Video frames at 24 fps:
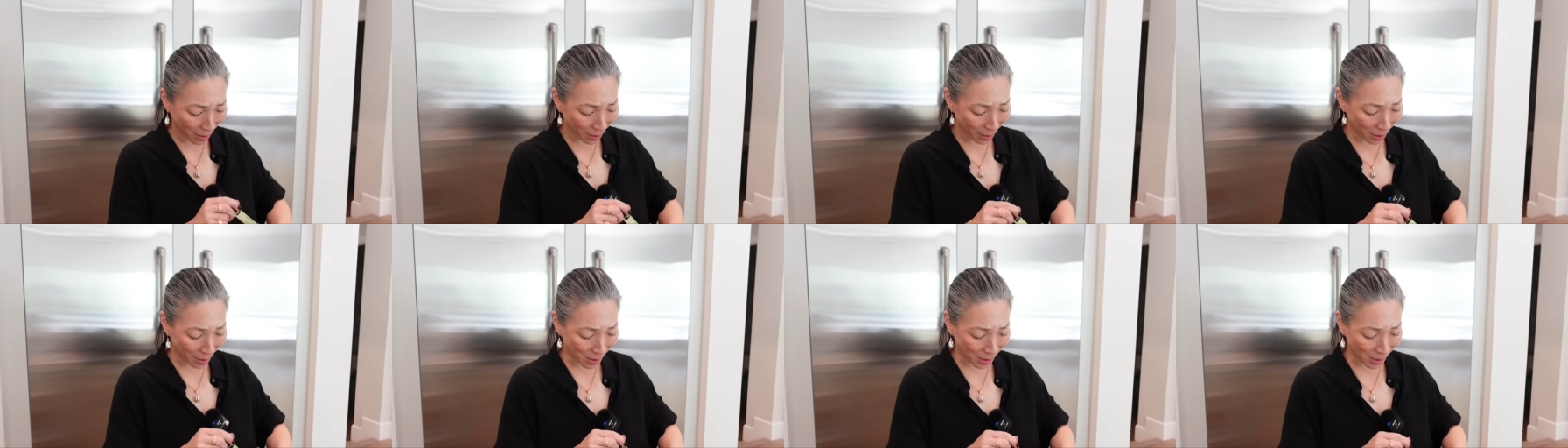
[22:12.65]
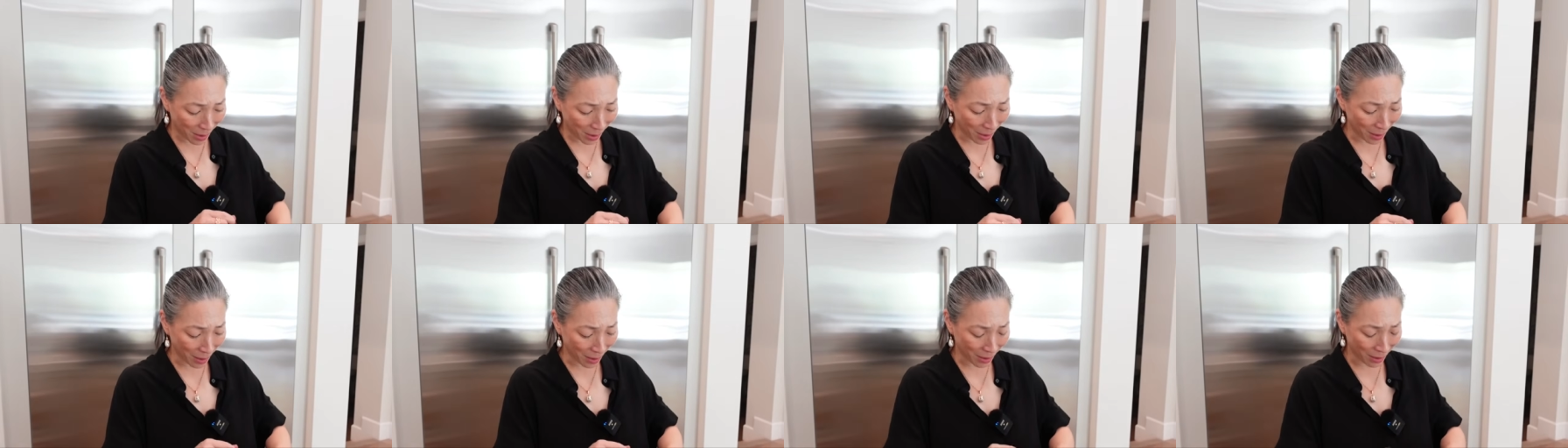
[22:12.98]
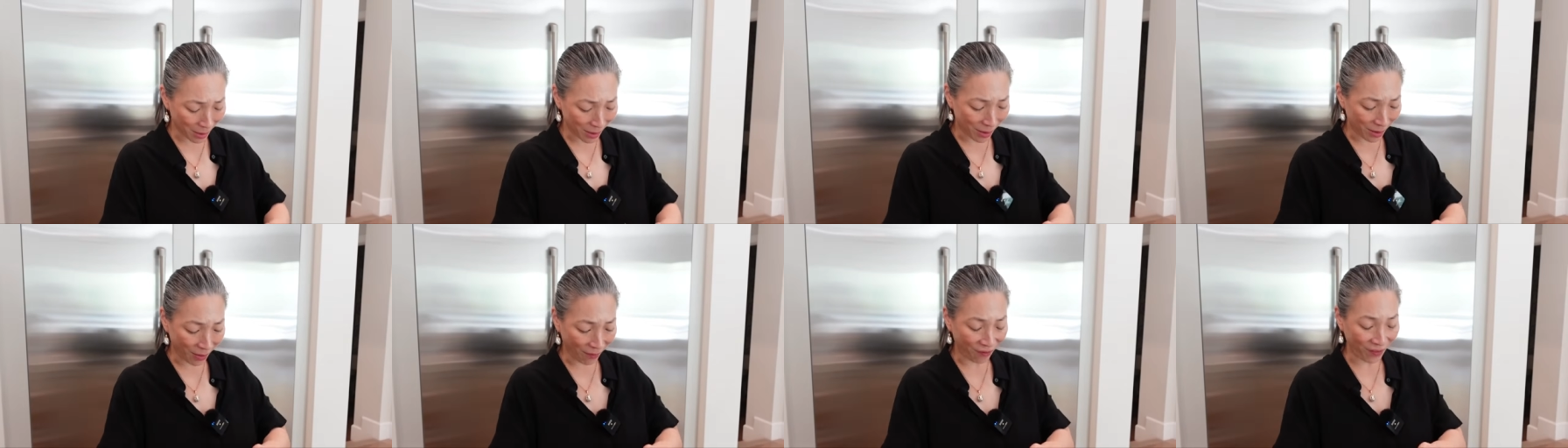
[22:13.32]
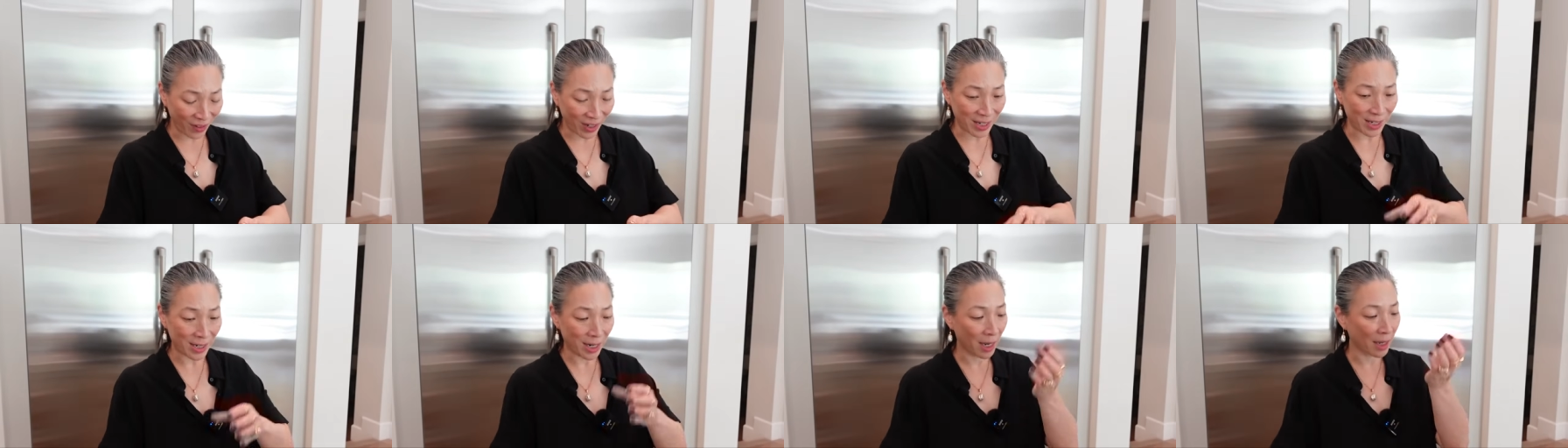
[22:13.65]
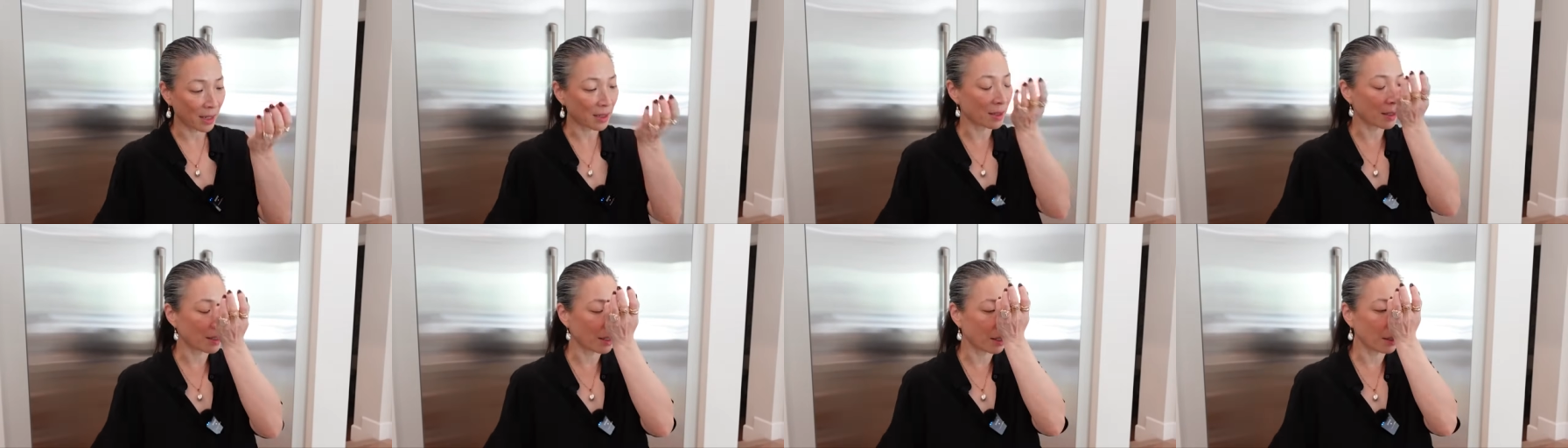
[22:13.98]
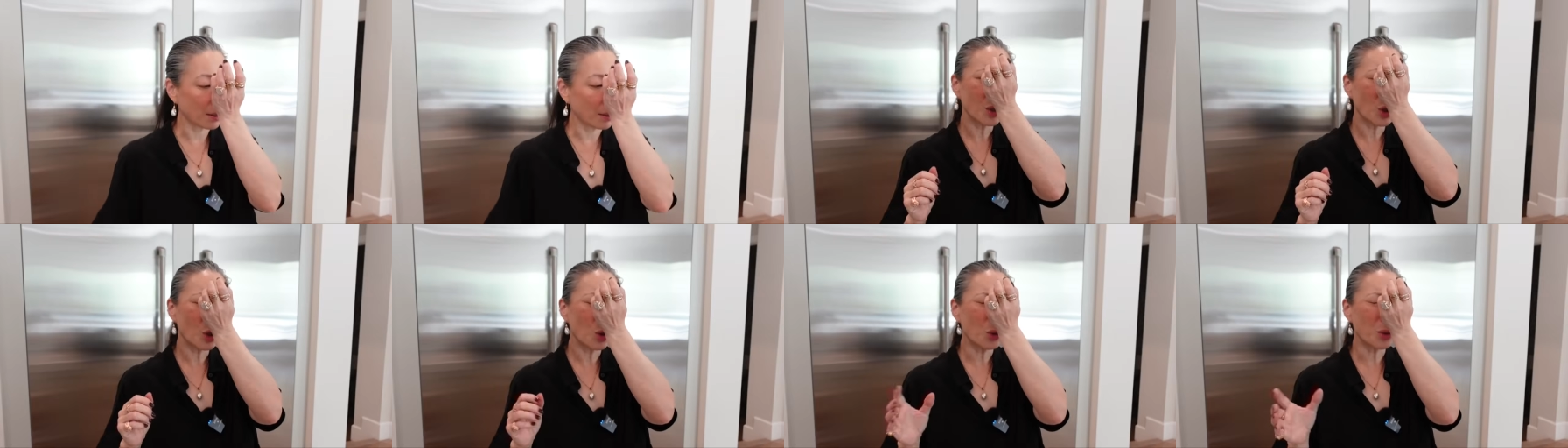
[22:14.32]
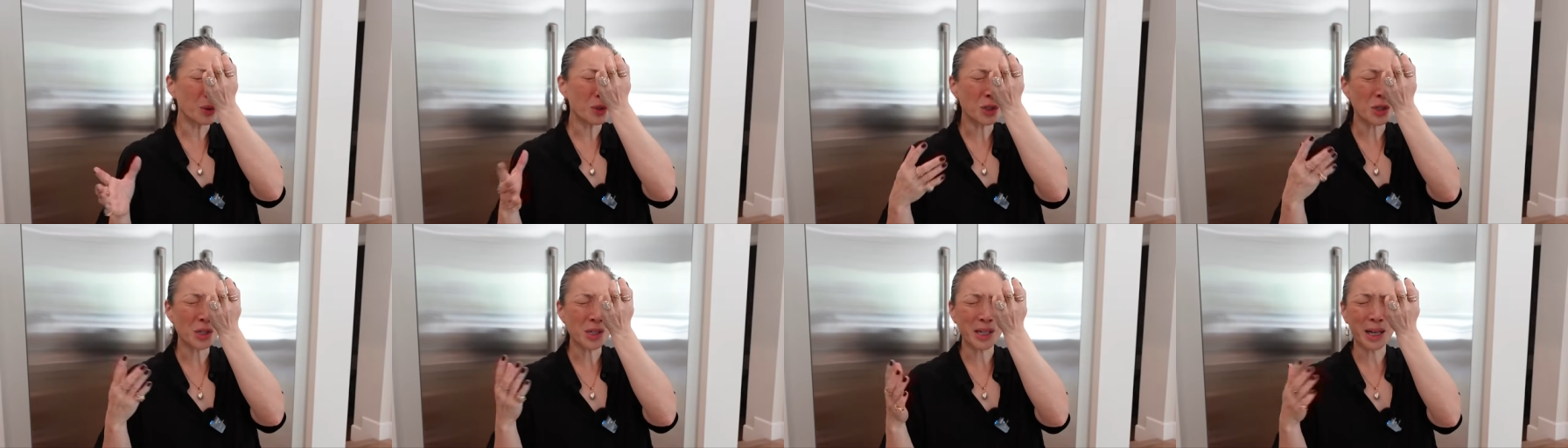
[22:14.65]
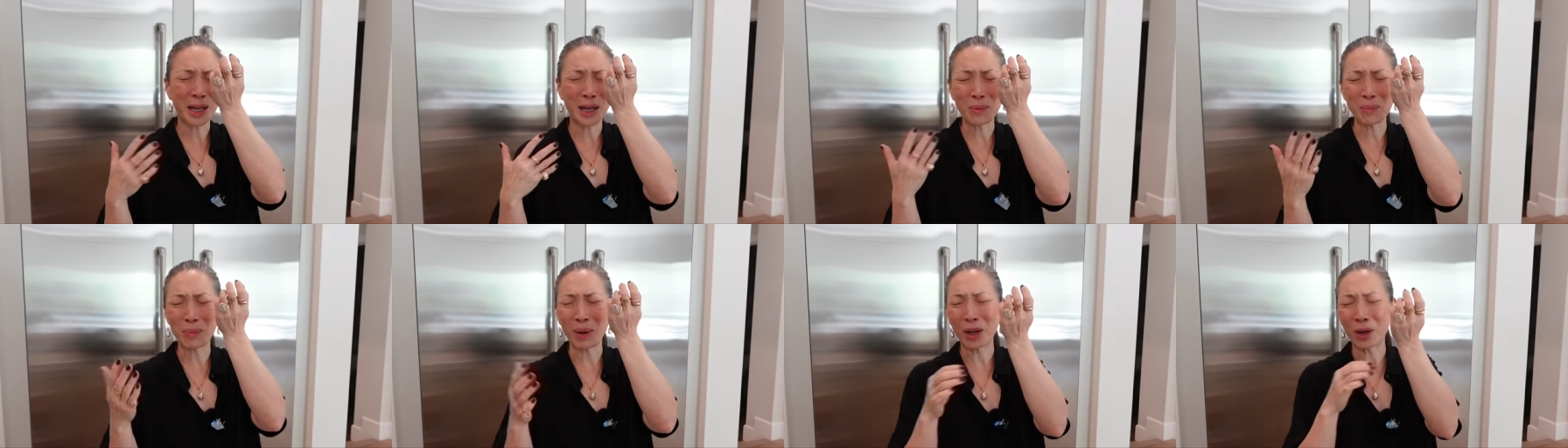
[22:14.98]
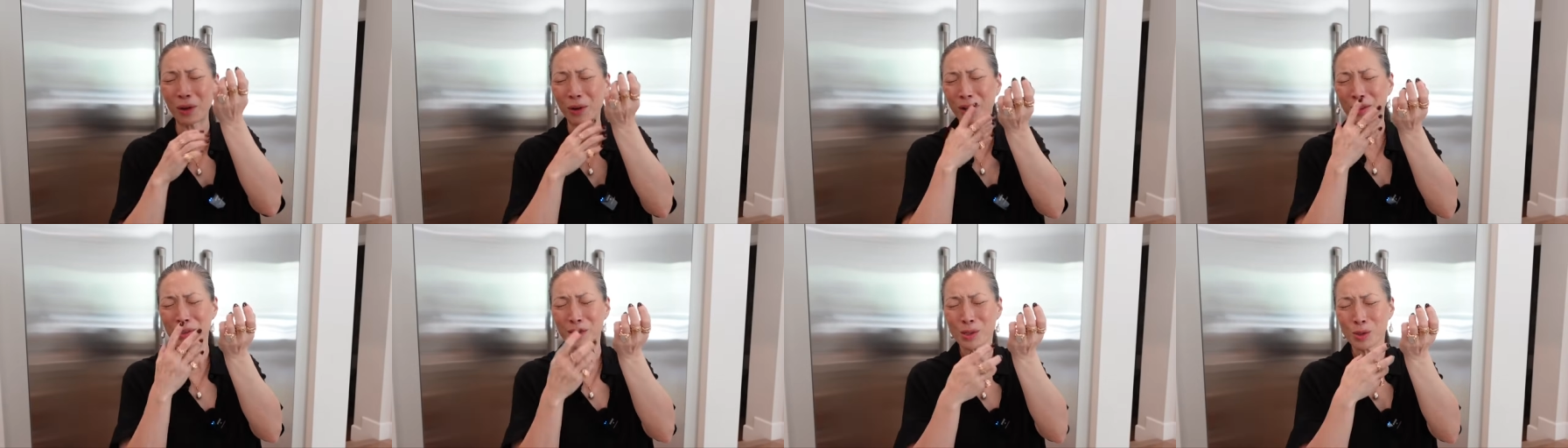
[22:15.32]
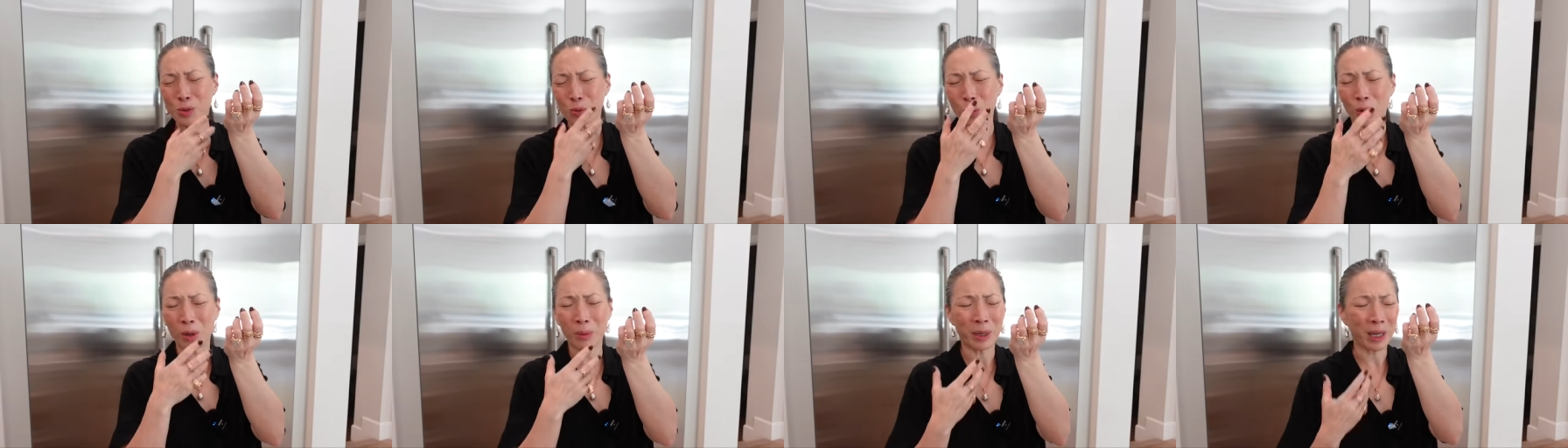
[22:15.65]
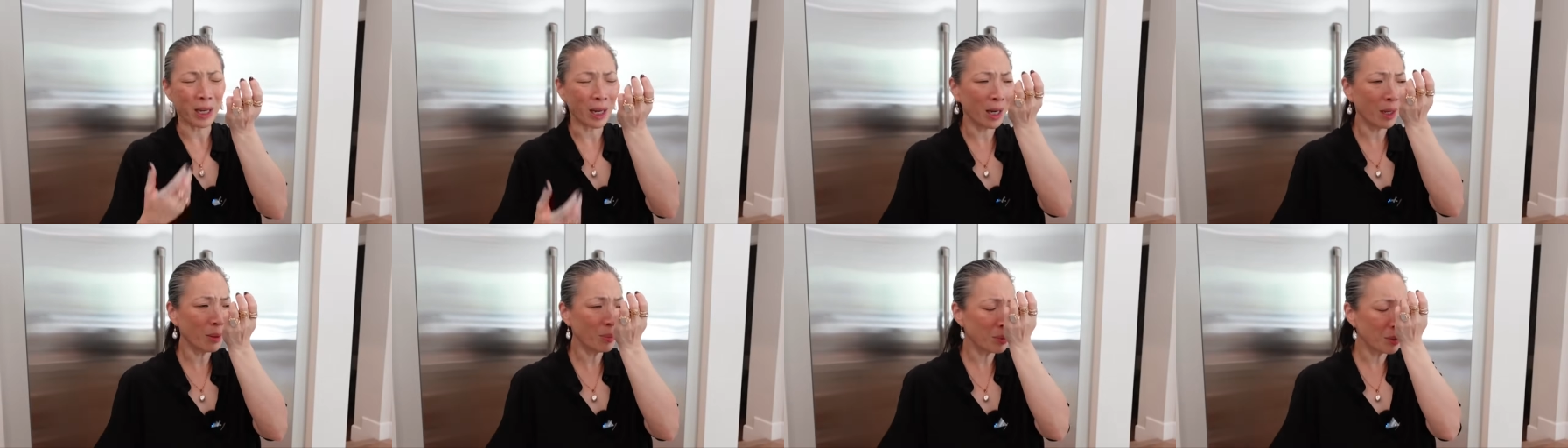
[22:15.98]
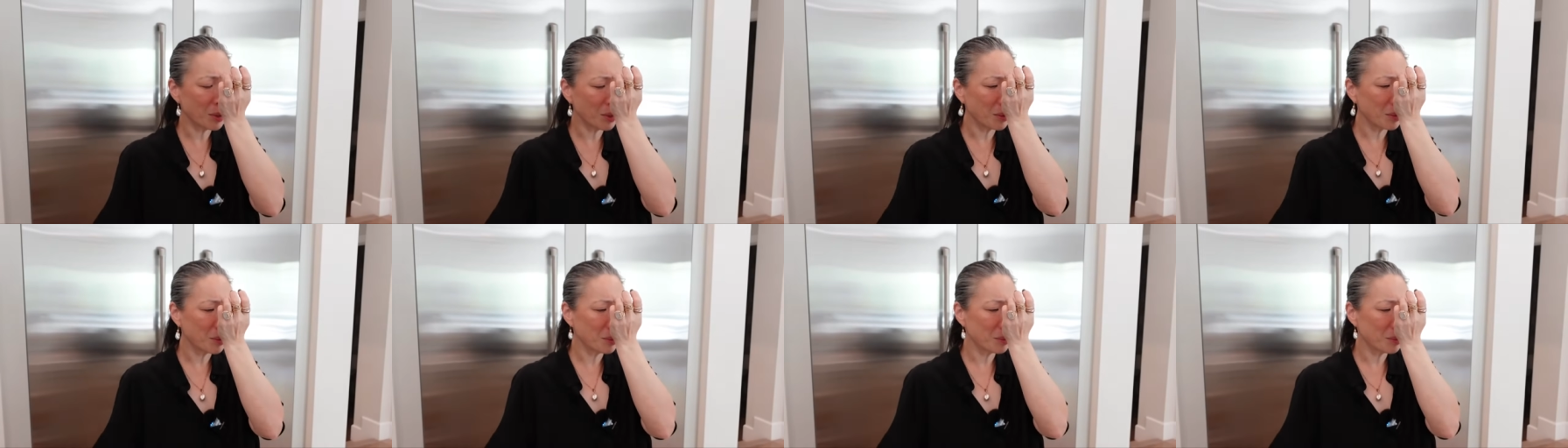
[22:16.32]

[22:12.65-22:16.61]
This is fantastic. Oh, it's just getting better as it's warming up.